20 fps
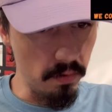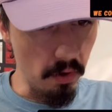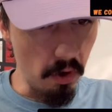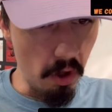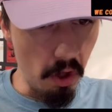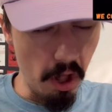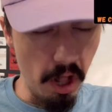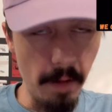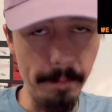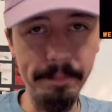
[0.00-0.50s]

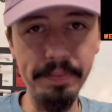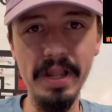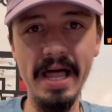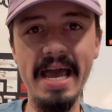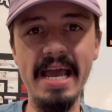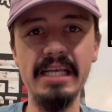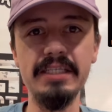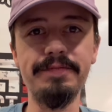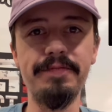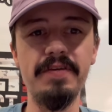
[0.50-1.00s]
All
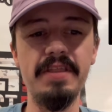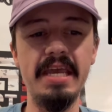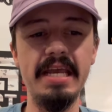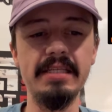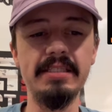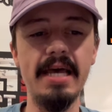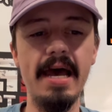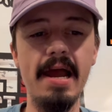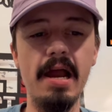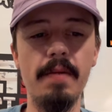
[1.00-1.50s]
plays for the
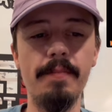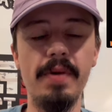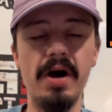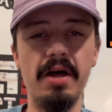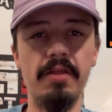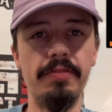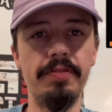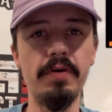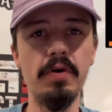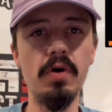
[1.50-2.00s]
entire
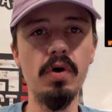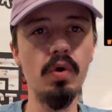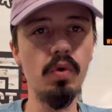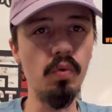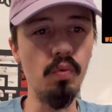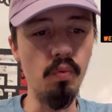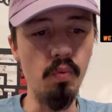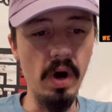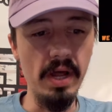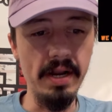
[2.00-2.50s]
month,
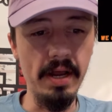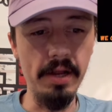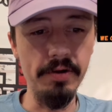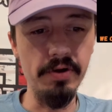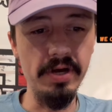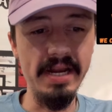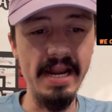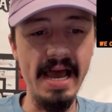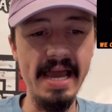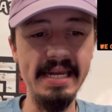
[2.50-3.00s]

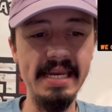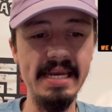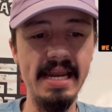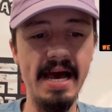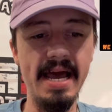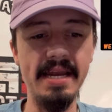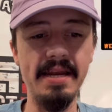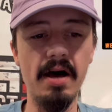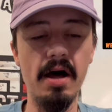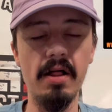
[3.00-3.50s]

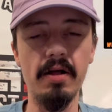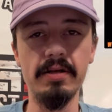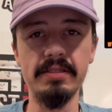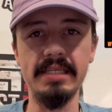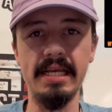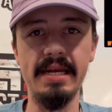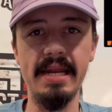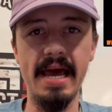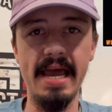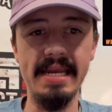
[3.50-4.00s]

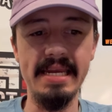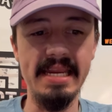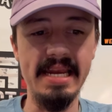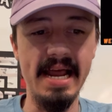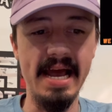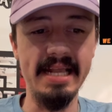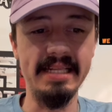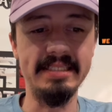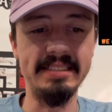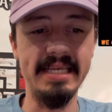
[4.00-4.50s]

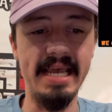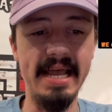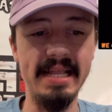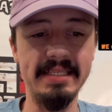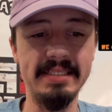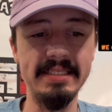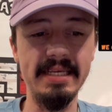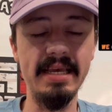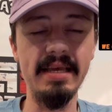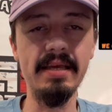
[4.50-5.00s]

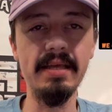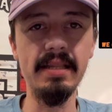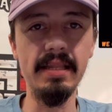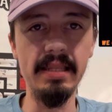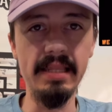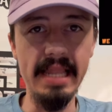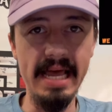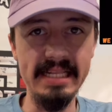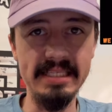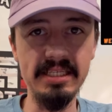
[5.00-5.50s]
$199.99.
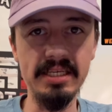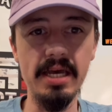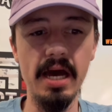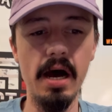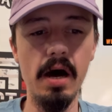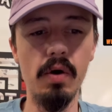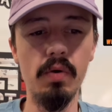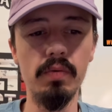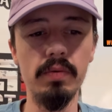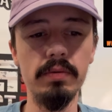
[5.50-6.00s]
Let's
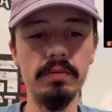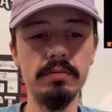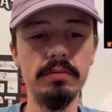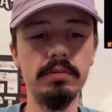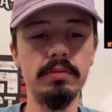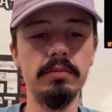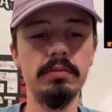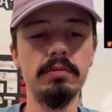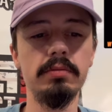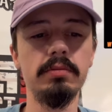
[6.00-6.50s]
go.
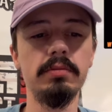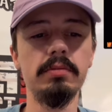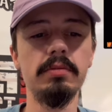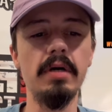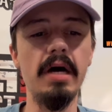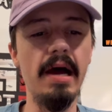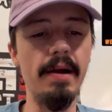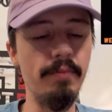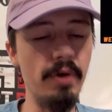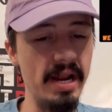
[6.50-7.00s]

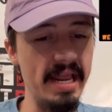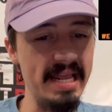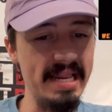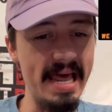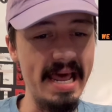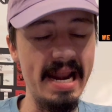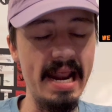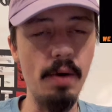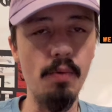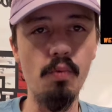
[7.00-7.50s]
I'm running
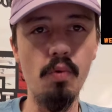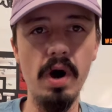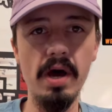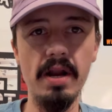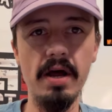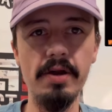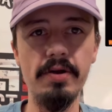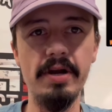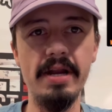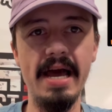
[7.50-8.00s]
that at
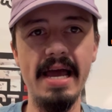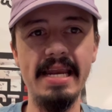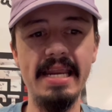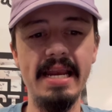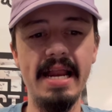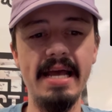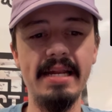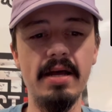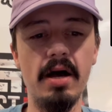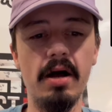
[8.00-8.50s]

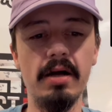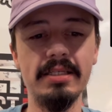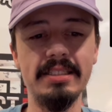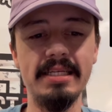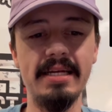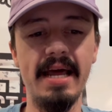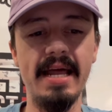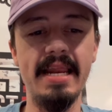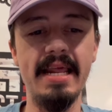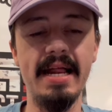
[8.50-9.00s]

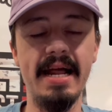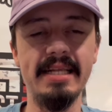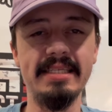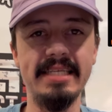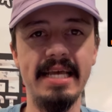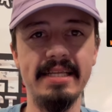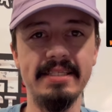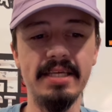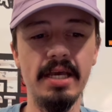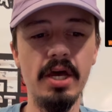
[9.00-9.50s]

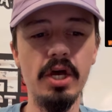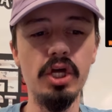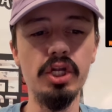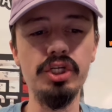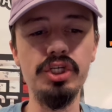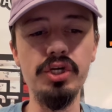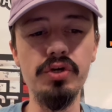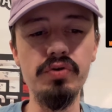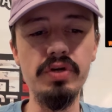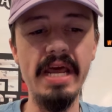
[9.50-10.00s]
$199.99
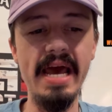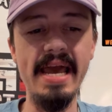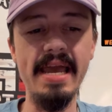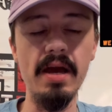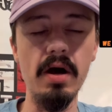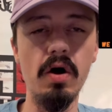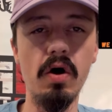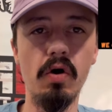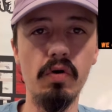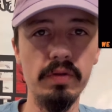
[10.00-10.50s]
today
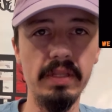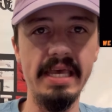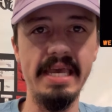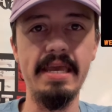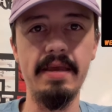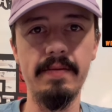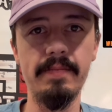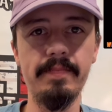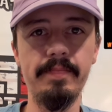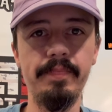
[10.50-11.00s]
only